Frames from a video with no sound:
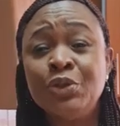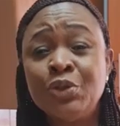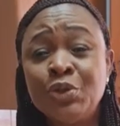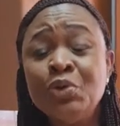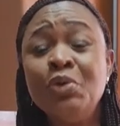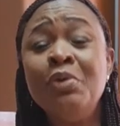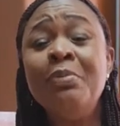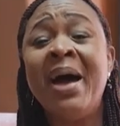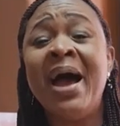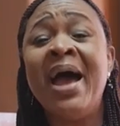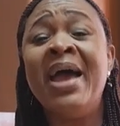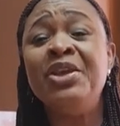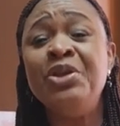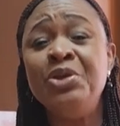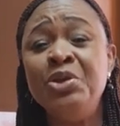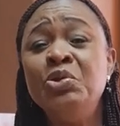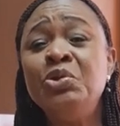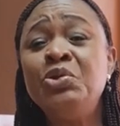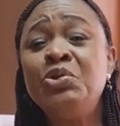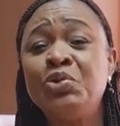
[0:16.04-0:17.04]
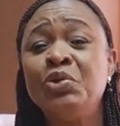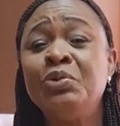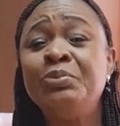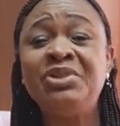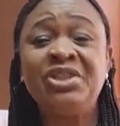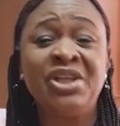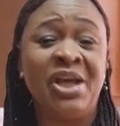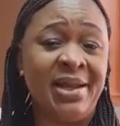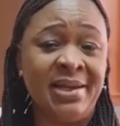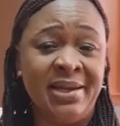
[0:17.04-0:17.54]
to my
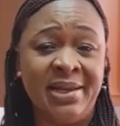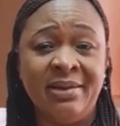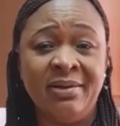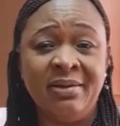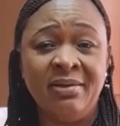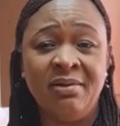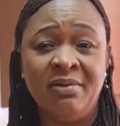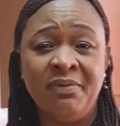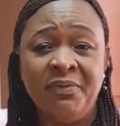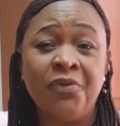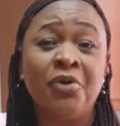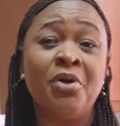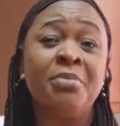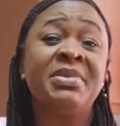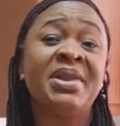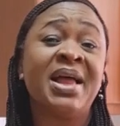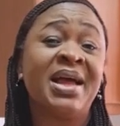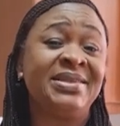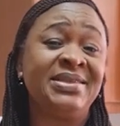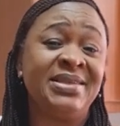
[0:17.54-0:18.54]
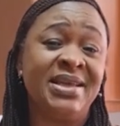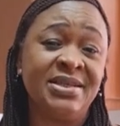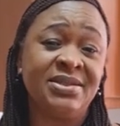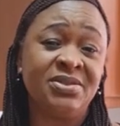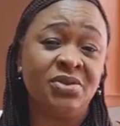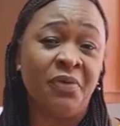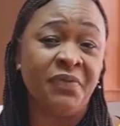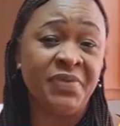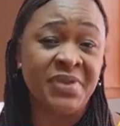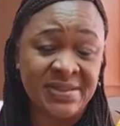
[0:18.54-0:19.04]
YouTube channel from
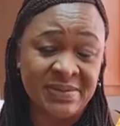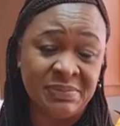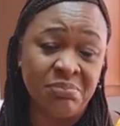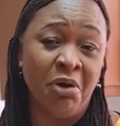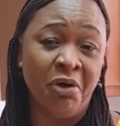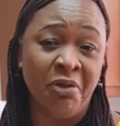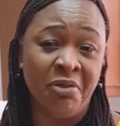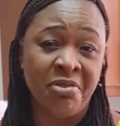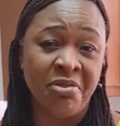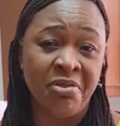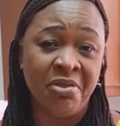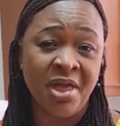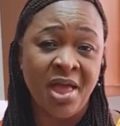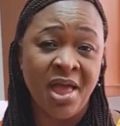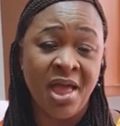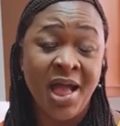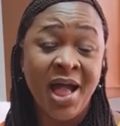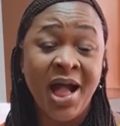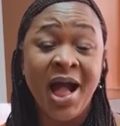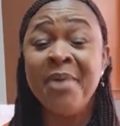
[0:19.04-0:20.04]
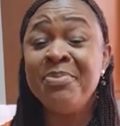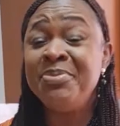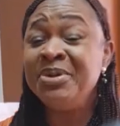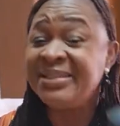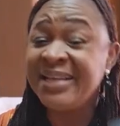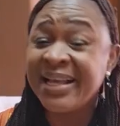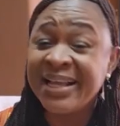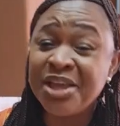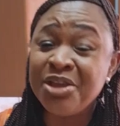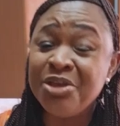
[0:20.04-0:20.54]
30th of this month. I'll be
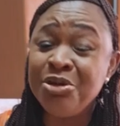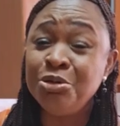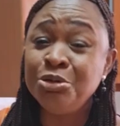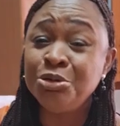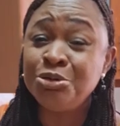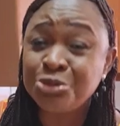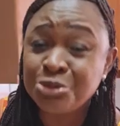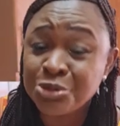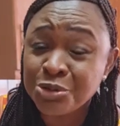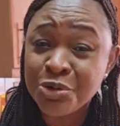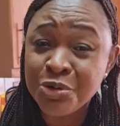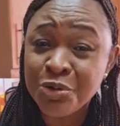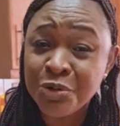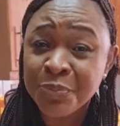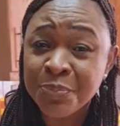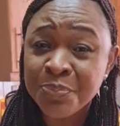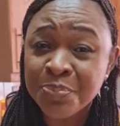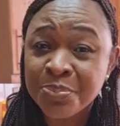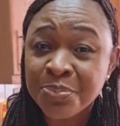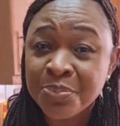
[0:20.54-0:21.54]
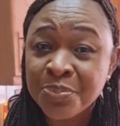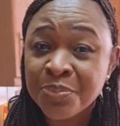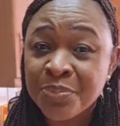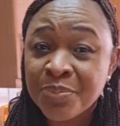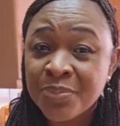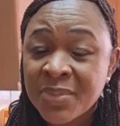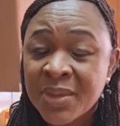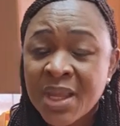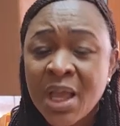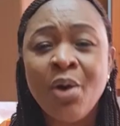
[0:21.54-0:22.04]
taking you through
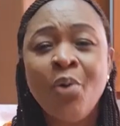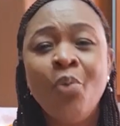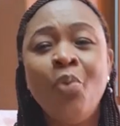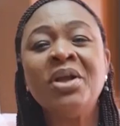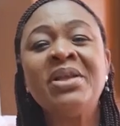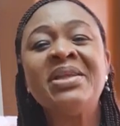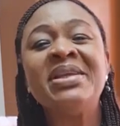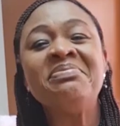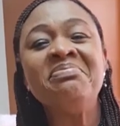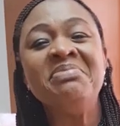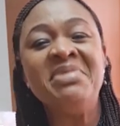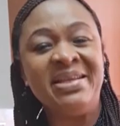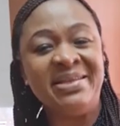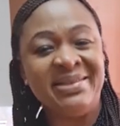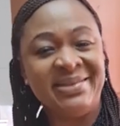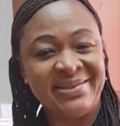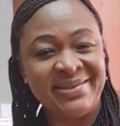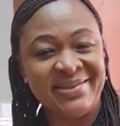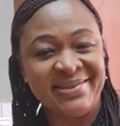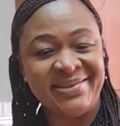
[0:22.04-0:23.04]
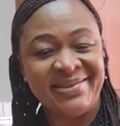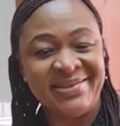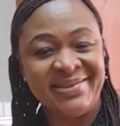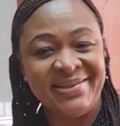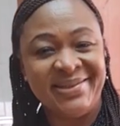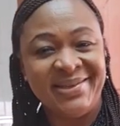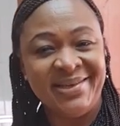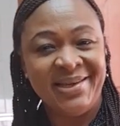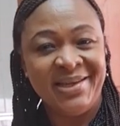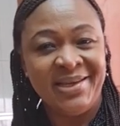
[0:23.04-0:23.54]
what it means
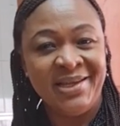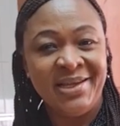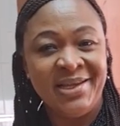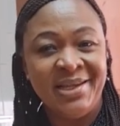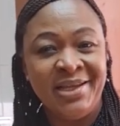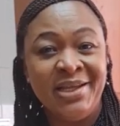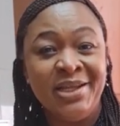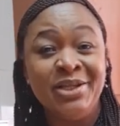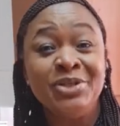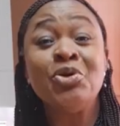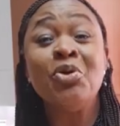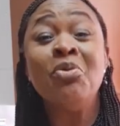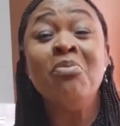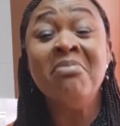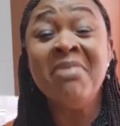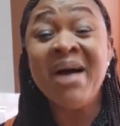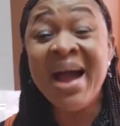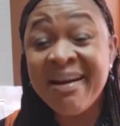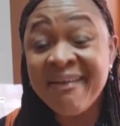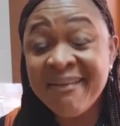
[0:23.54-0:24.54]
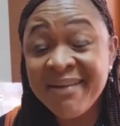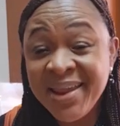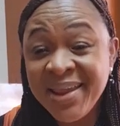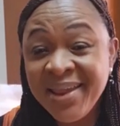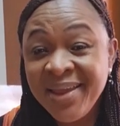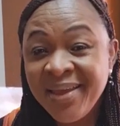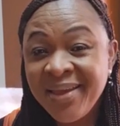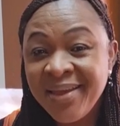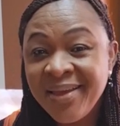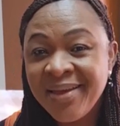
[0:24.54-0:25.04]
to
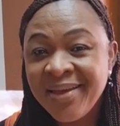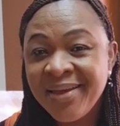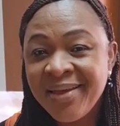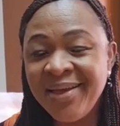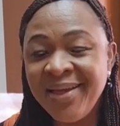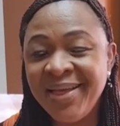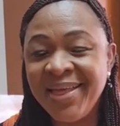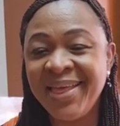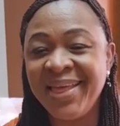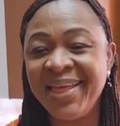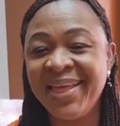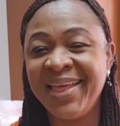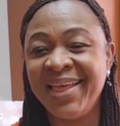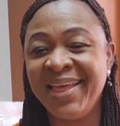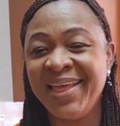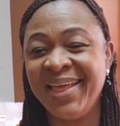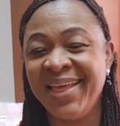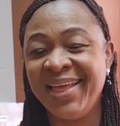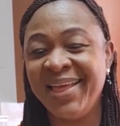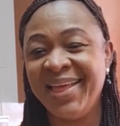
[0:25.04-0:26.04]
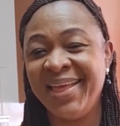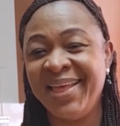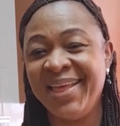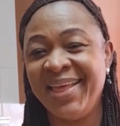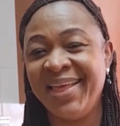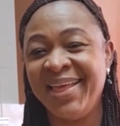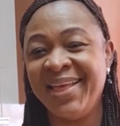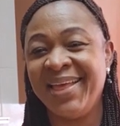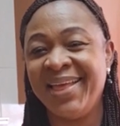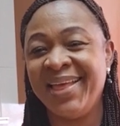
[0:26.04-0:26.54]
marry
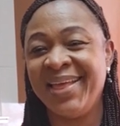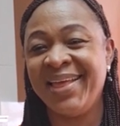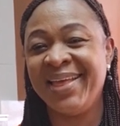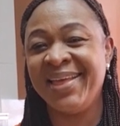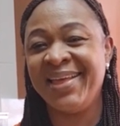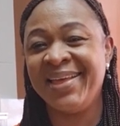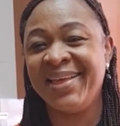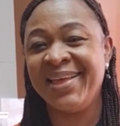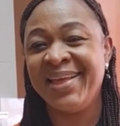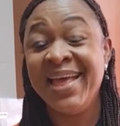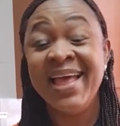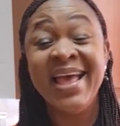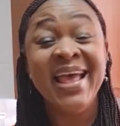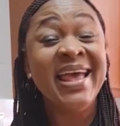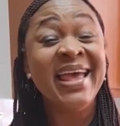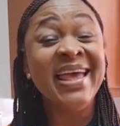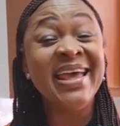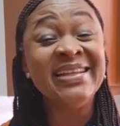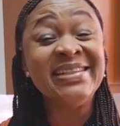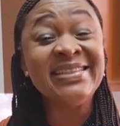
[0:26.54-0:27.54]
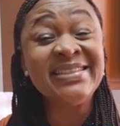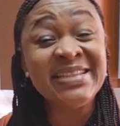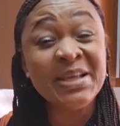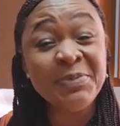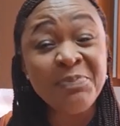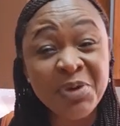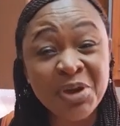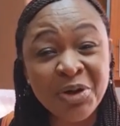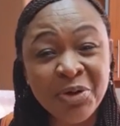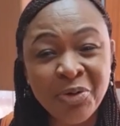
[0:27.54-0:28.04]
a
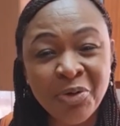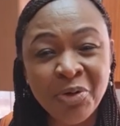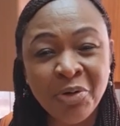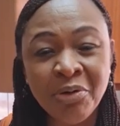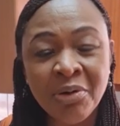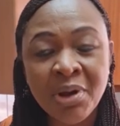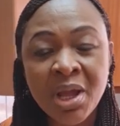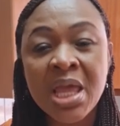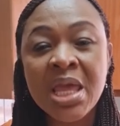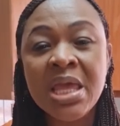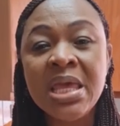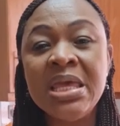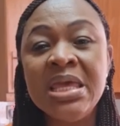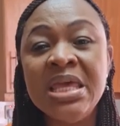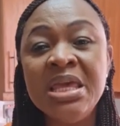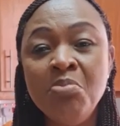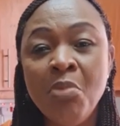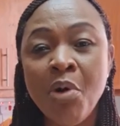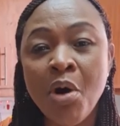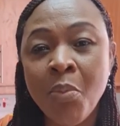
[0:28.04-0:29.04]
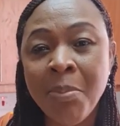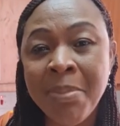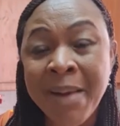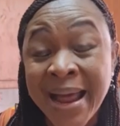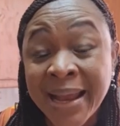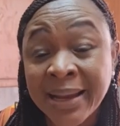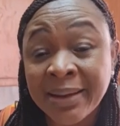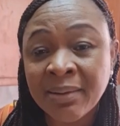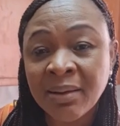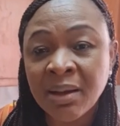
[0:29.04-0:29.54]
typical Igbo
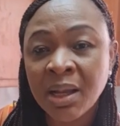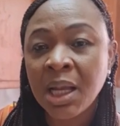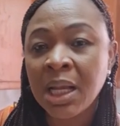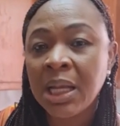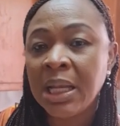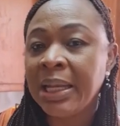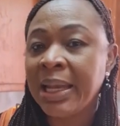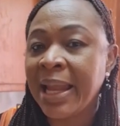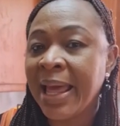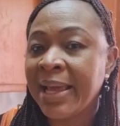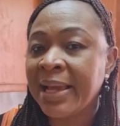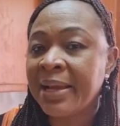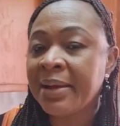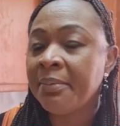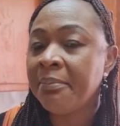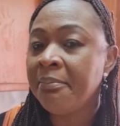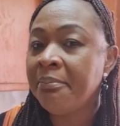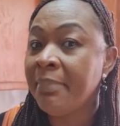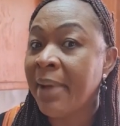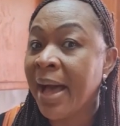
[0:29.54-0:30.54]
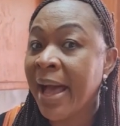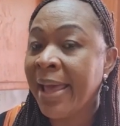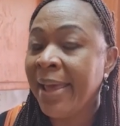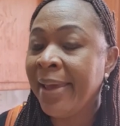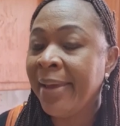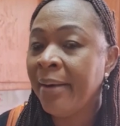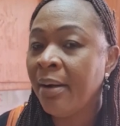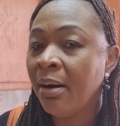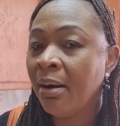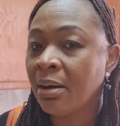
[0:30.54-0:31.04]
man like
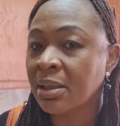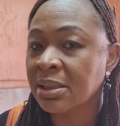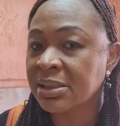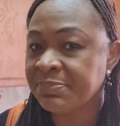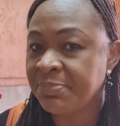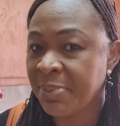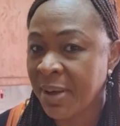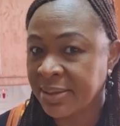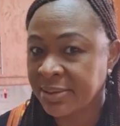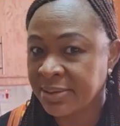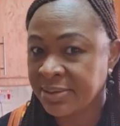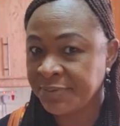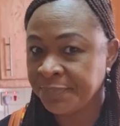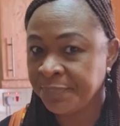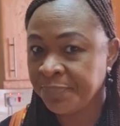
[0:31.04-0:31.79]
my husband.